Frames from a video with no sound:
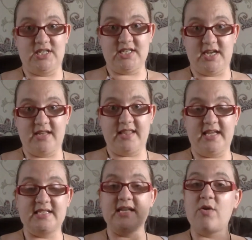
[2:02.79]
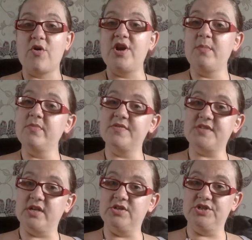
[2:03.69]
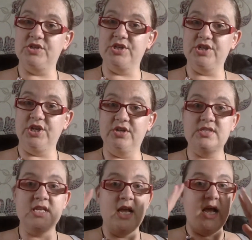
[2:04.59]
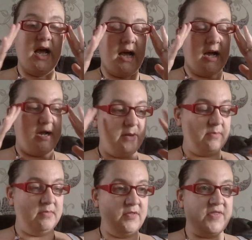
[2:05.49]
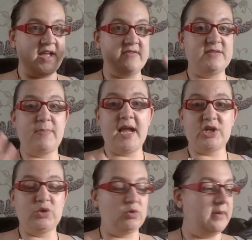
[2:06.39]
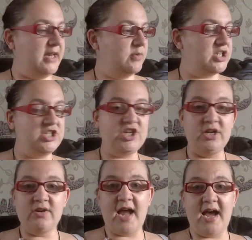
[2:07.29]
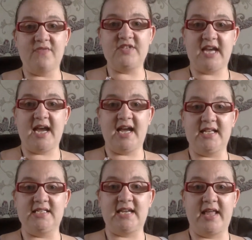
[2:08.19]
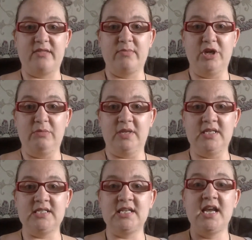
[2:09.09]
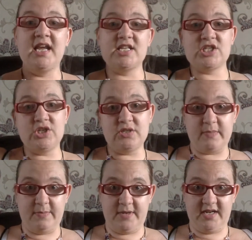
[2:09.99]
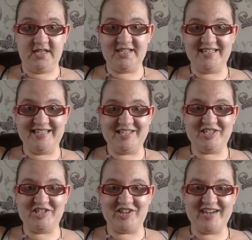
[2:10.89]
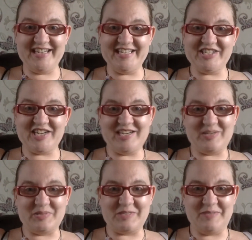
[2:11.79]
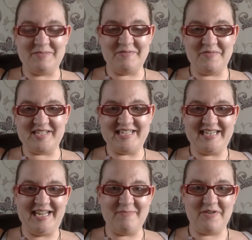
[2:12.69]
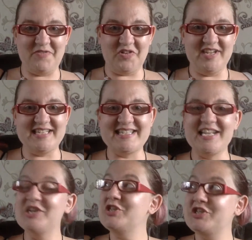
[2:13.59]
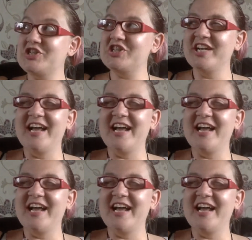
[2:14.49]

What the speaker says: side of things, there are a number of stones you can use. There is black tourmaline, which I don't have to hand at the moment. Excuse my bird. He's trying to talk to me at the moment because he can hear my voice. Shh.